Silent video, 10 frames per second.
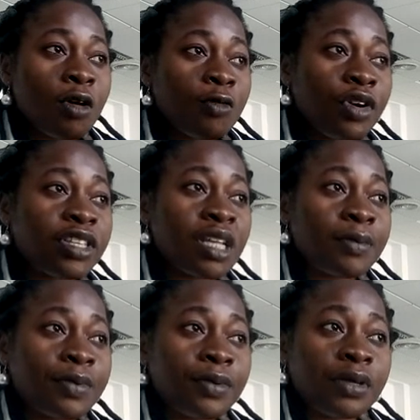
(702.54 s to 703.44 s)
For
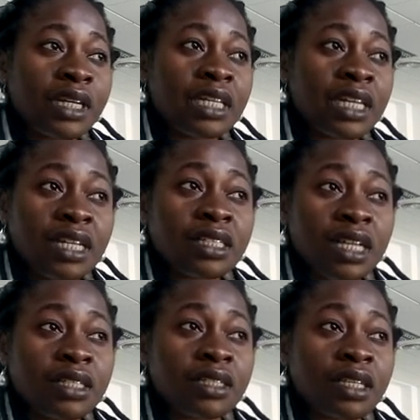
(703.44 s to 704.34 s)
example, in
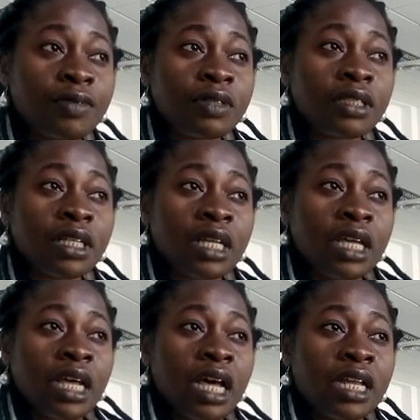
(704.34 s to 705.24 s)
1997,
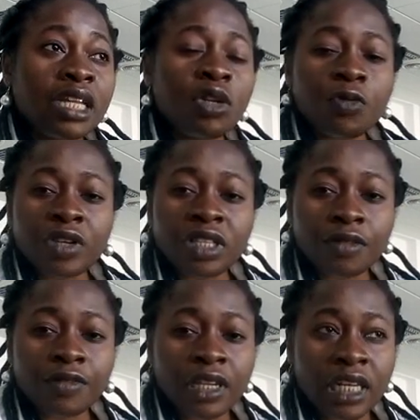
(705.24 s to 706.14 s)
an
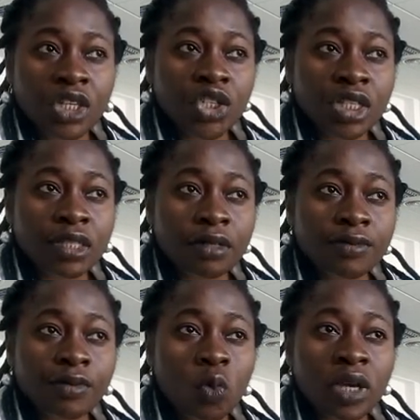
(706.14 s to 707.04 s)
innovative initiative
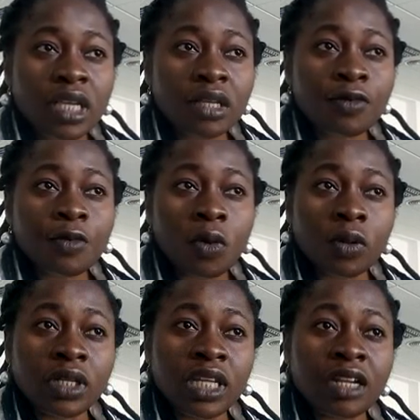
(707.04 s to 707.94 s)
working
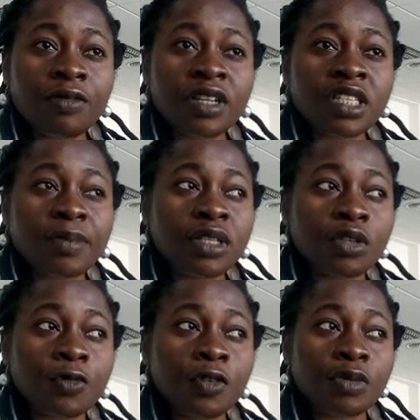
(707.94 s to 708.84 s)
for the advancement of